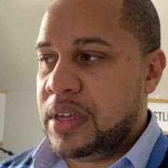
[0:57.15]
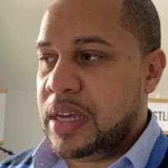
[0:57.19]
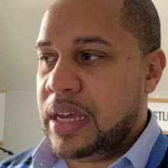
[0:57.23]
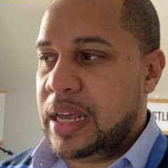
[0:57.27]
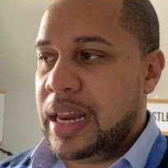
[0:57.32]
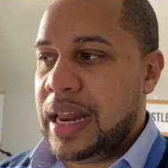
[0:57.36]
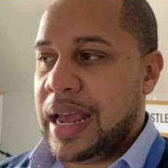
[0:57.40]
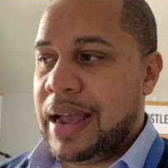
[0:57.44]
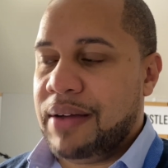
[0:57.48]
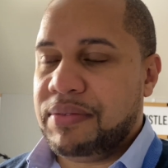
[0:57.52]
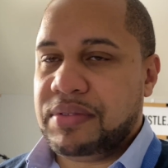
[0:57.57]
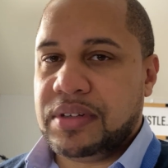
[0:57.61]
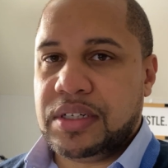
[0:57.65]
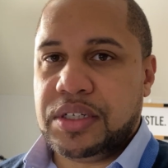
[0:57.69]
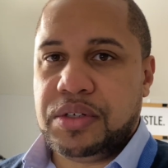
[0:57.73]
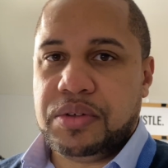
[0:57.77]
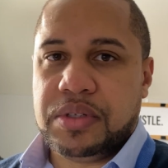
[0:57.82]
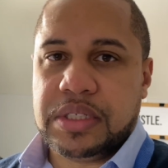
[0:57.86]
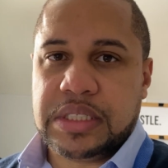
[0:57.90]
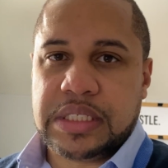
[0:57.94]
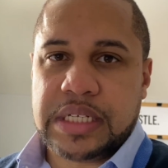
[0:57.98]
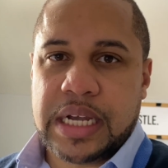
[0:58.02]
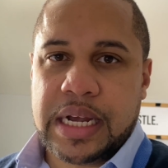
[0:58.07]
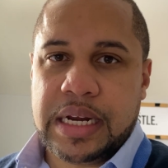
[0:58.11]
and have to do
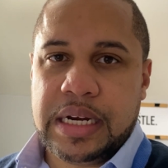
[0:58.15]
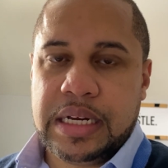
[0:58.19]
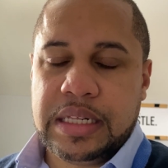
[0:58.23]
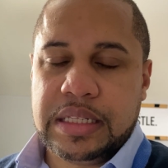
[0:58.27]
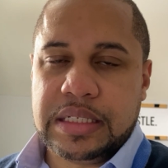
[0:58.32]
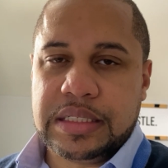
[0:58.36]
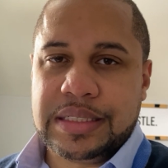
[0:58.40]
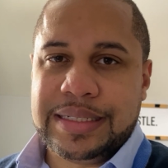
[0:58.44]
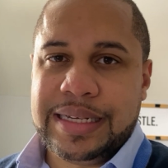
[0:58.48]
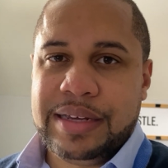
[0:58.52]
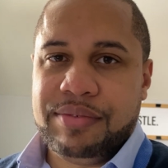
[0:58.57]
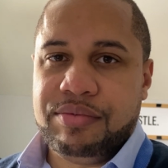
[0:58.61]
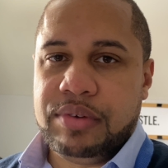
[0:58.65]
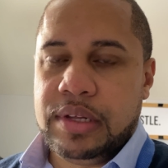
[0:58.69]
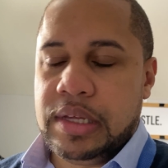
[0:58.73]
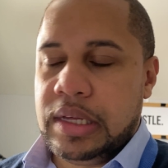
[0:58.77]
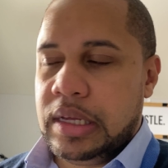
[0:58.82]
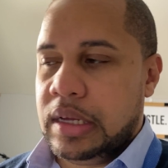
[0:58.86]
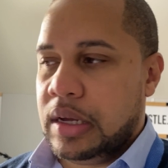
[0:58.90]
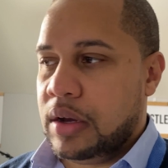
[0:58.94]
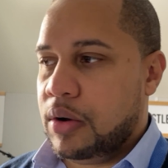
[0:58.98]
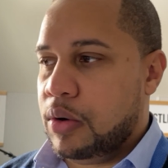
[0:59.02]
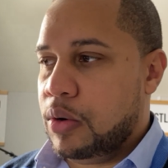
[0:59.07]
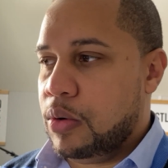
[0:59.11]
the signing this
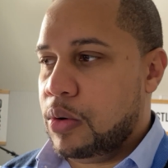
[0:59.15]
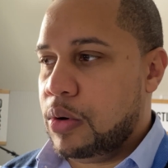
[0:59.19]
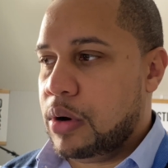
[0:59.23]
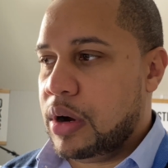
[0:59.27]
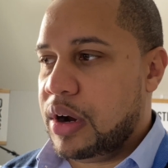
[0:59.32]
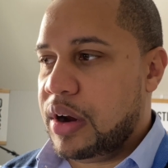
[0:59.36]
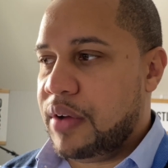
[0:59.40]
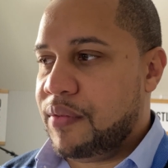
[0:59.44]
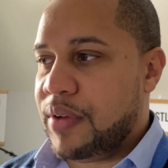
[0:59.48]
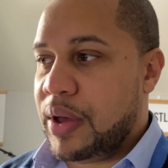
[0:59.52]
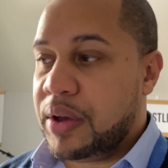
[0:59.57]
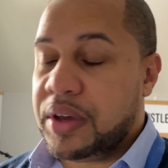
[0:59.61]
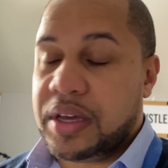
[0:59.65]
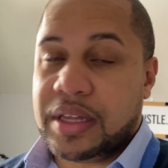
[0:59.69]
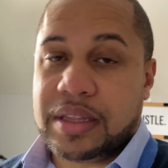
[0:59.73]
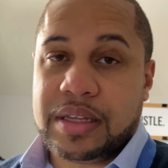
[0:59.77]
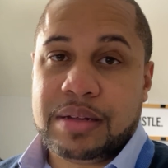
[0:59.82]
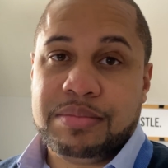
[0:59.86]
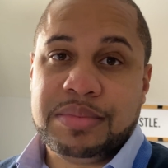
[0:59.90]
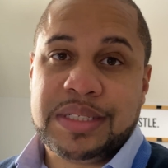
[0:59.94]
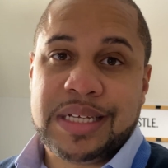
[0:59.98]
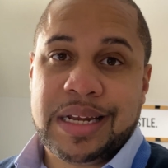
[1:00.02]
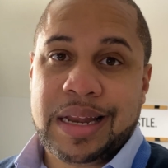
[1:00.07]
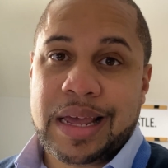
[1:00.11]
evening, or if I'll get
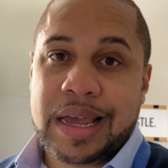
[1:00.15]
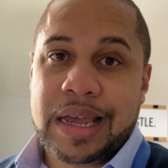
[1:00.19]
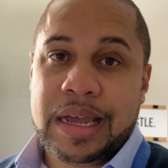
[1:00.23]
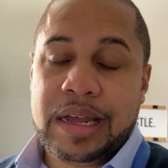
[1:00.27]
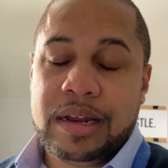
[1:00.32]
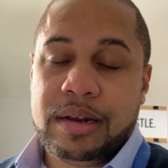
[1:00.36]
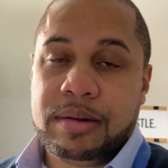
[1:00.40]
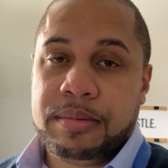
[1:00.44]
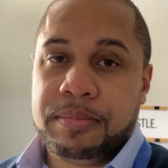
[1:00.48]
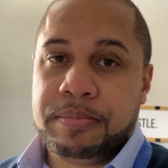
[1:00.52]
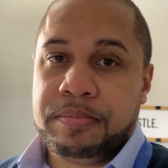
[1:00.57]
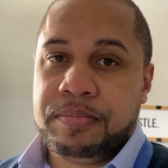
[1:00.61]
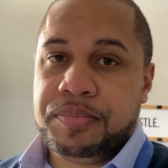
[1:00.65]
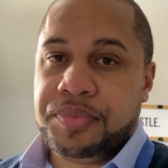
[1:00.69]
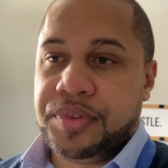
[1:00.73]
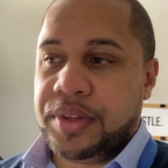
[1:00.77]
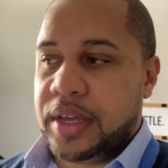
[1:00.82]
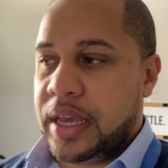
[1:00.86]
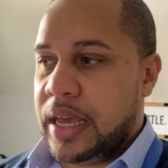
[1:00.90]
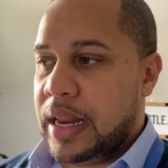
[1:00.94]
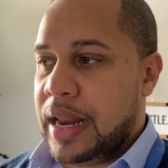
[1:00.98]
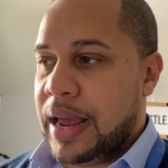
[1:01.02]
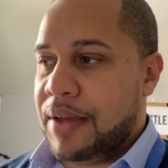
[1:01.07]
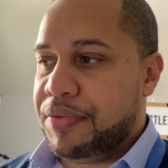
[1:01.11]
them tonight
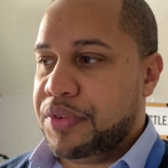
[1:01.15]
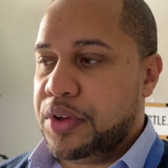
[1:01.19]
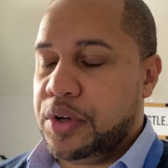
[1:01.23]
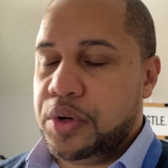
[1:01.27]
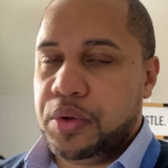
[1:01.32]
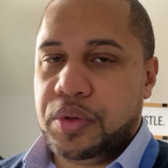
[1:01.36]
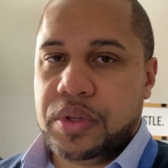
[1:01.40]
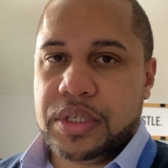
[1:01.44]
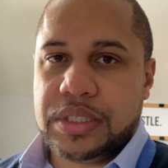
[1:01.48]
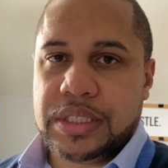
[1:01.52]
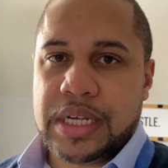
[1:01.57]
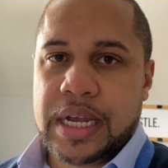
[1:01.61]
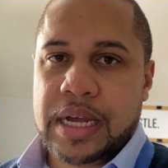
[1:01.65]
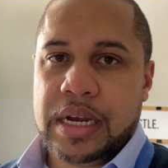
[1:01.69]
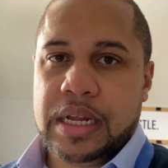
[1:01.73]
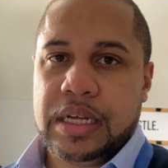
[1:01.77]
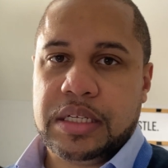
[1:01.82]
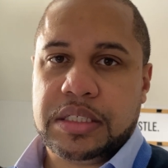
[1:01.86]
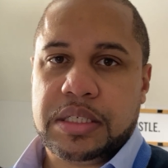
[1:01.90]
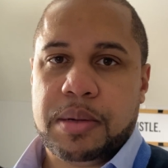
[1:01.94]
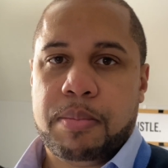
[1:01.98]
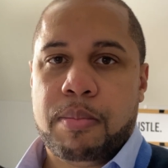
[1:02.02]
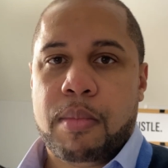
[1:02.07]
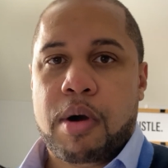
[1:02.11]
and have to do the signing
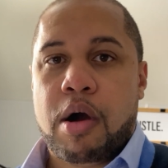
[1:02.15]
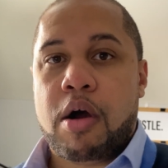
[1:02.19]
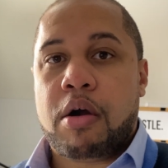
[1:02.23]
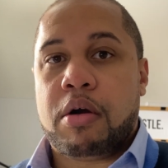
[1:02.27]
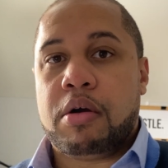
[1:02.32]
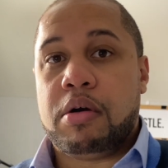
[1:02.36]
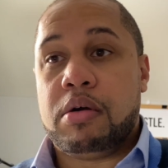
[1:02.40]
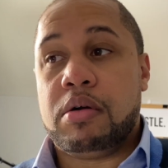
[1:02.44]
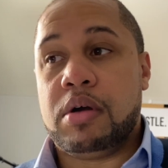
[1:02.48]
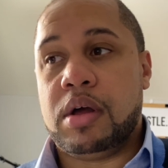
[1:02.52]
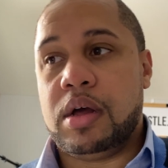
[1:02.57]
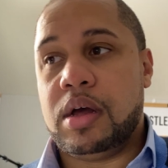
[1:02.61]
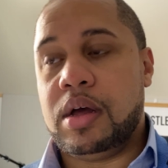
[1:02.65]
tomorrow.